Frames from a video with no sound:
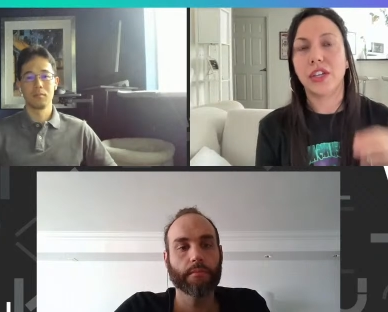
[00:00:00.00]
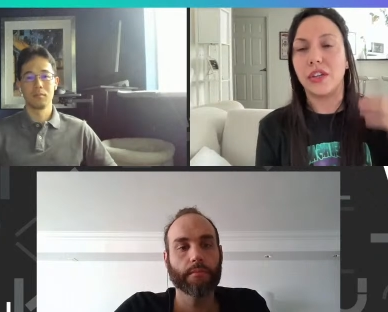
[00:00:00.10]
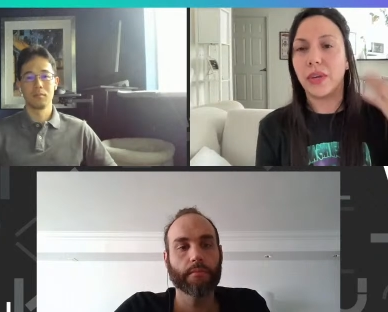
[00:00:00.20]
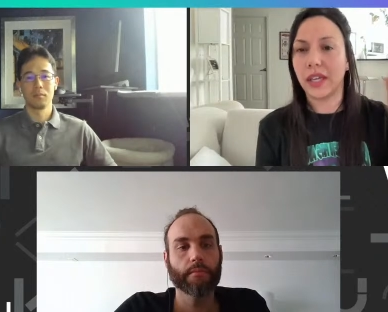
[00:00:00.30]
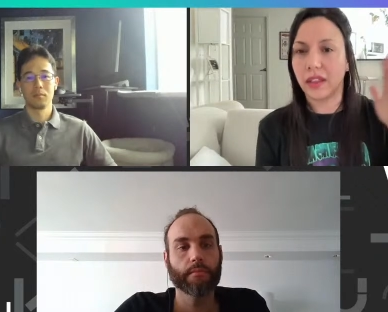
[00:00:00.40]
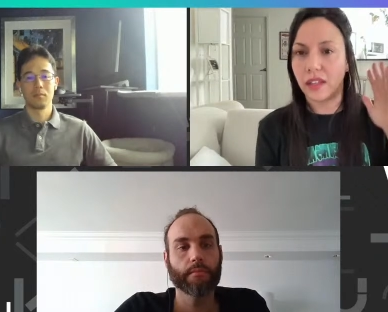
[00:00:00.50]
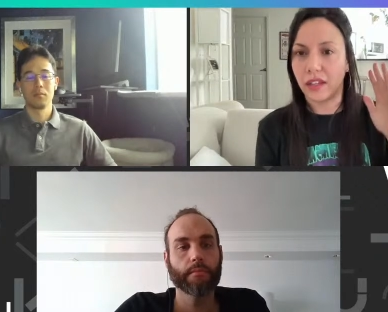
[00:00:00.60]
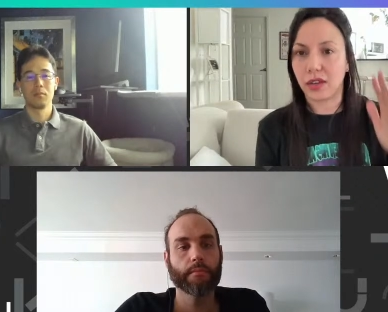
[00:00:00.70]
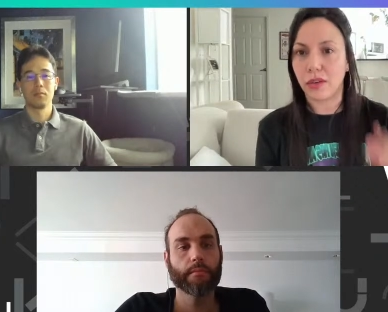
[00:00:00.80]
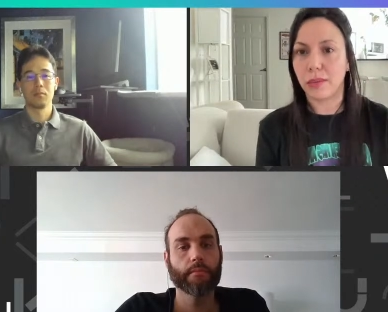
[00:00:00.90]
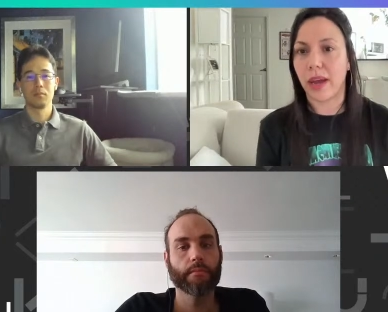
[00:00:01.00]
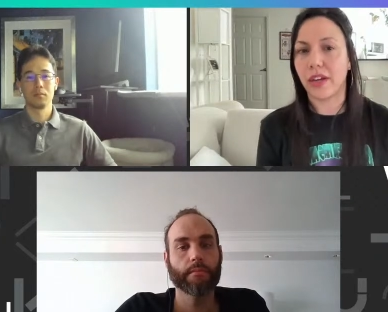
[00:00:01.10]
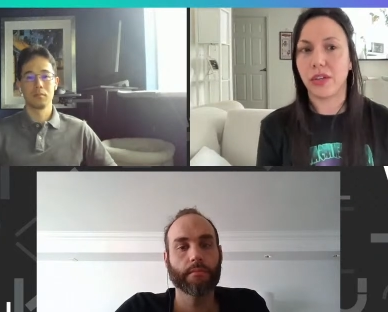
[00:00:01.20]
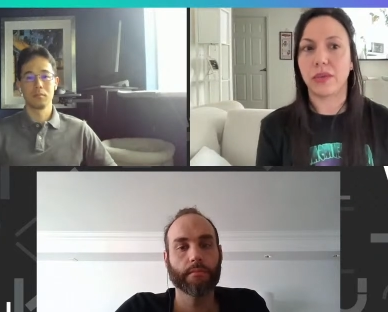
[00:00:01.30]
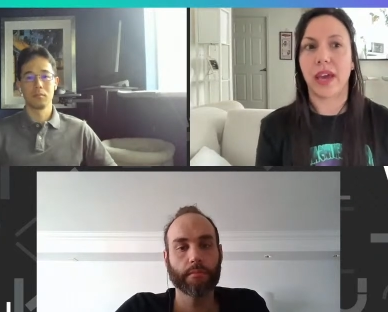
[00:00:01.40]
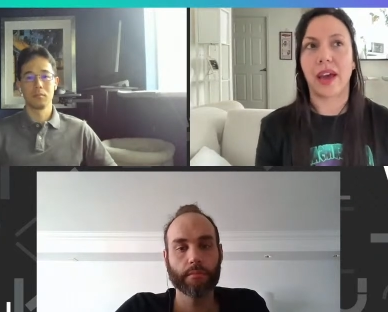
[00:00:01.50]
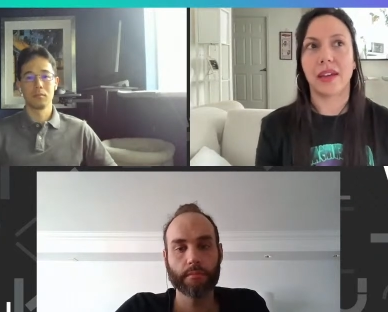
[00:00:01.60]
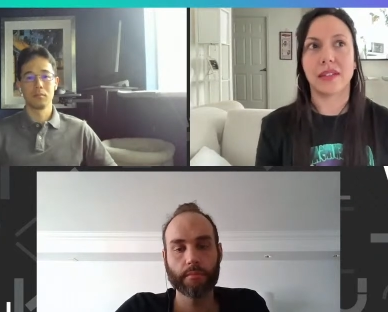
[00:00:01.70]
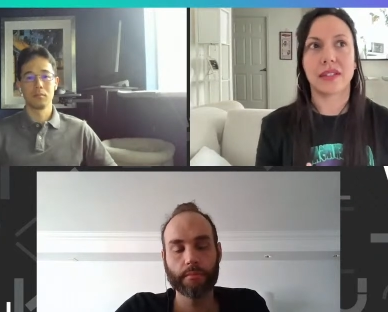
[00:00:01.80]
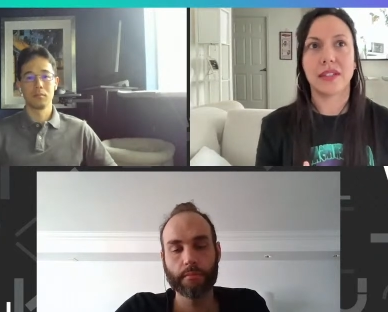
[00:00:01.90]
Speaker 1: you hit the cube and you
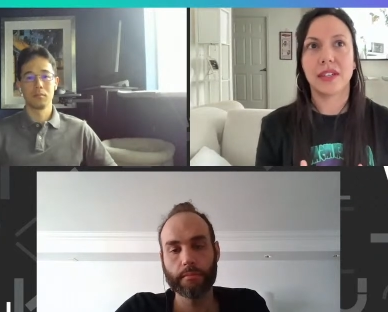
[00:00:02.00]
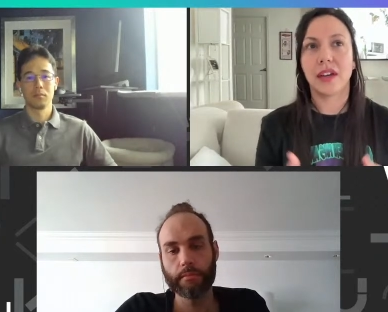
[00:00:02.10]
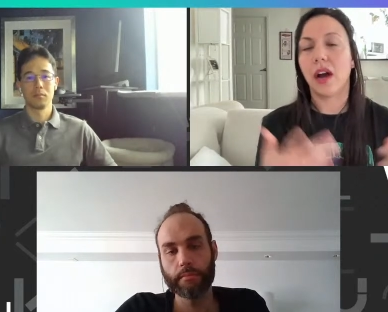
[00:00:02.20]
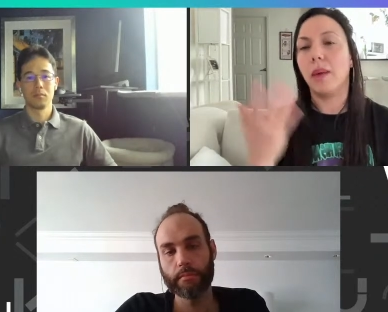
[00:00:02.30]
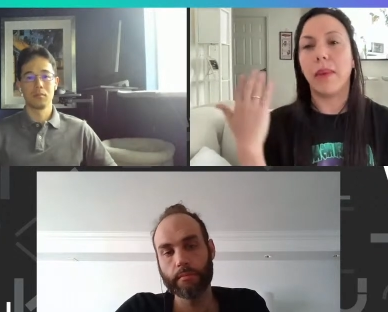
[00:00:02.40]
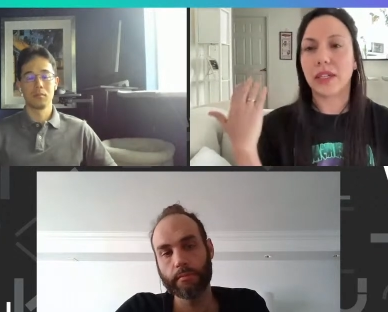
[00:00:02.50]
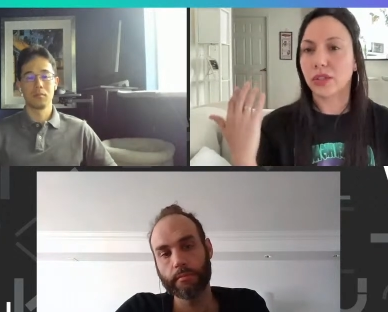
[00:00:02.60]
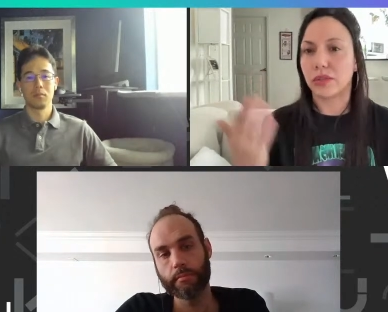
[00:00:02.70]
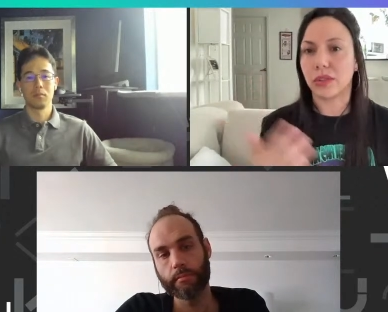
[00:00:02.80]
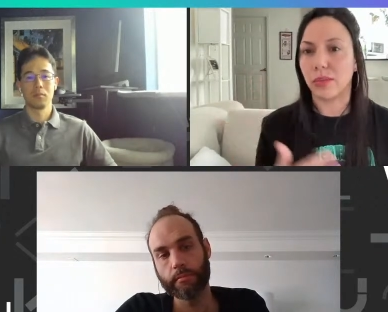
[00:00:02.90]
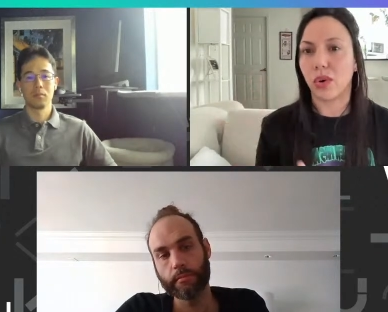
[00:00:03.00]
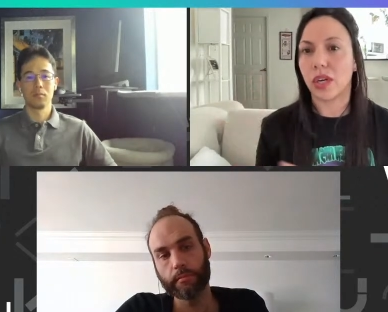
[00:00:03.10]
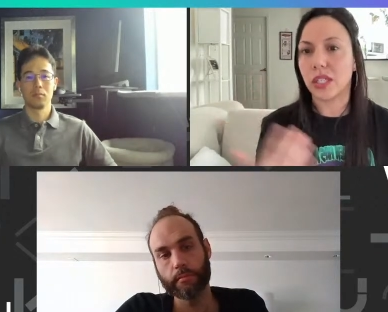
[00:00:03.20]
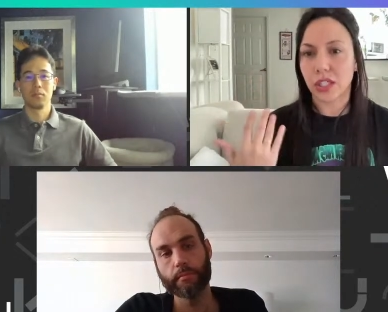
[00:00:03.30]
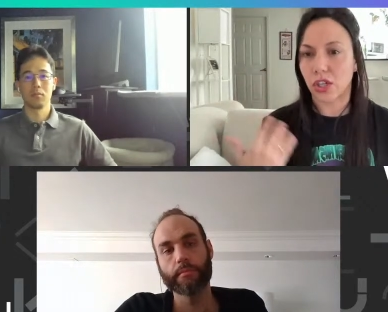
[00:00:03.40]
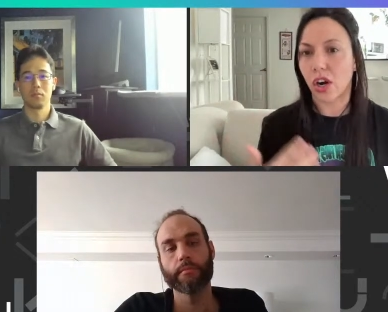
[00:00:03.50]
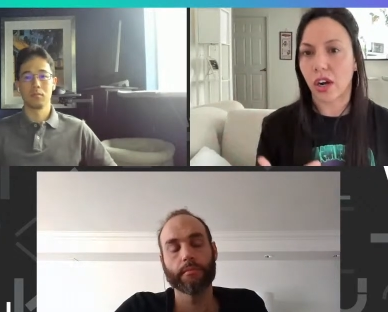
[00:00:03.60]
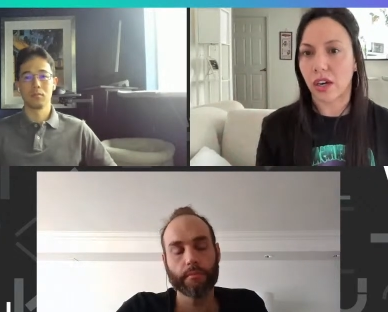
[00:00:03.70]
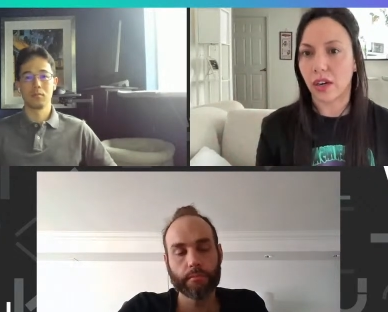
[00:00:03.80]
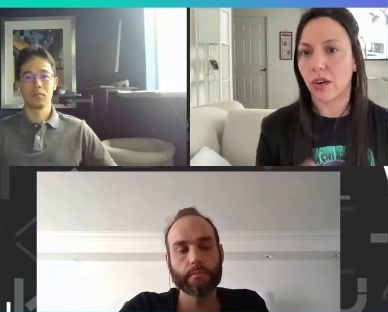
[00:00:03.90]
get a mushroom or a
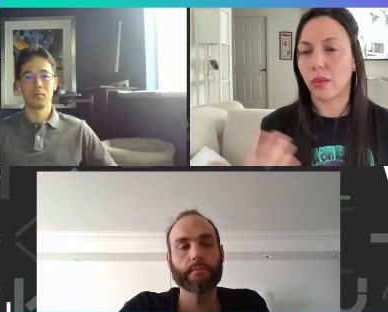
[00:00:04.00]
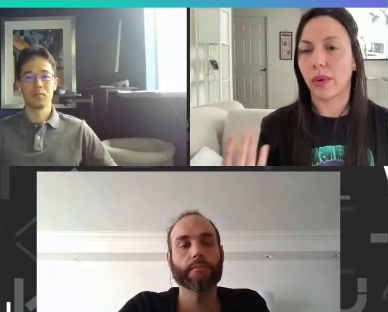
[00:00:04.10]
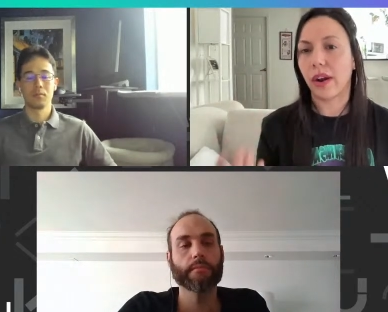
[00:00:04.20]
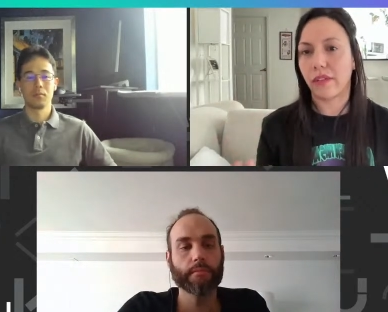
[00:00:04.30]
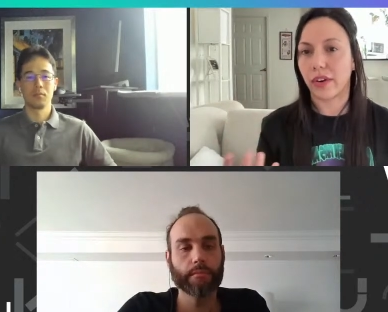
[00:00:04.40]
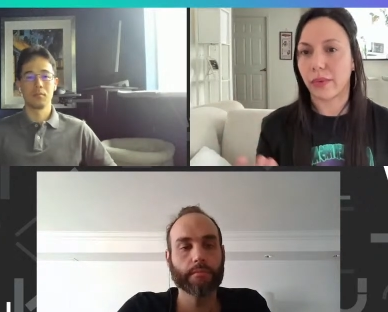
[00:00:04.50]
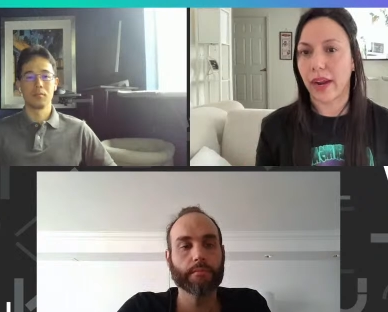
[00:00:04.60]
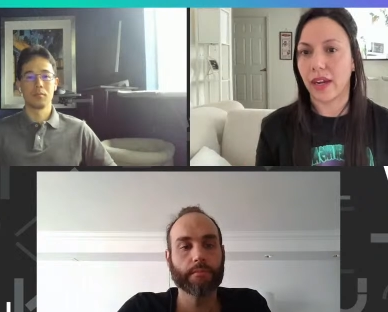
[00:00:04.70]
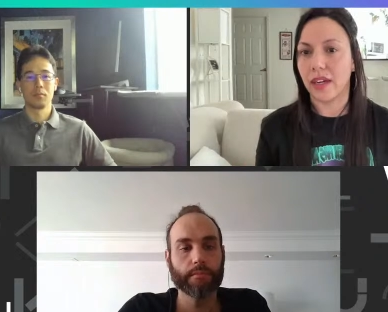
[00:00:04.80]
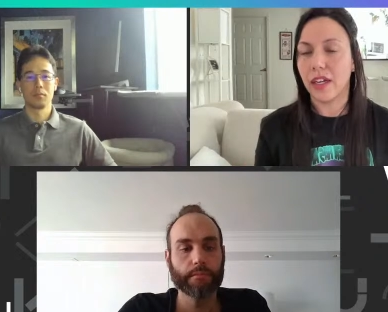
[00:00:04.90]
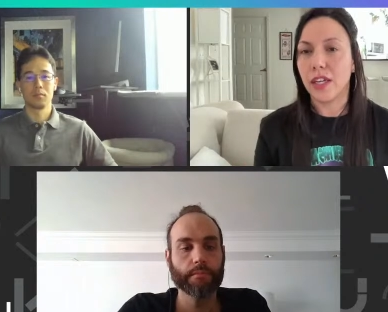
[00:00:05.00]
star or whatever, right?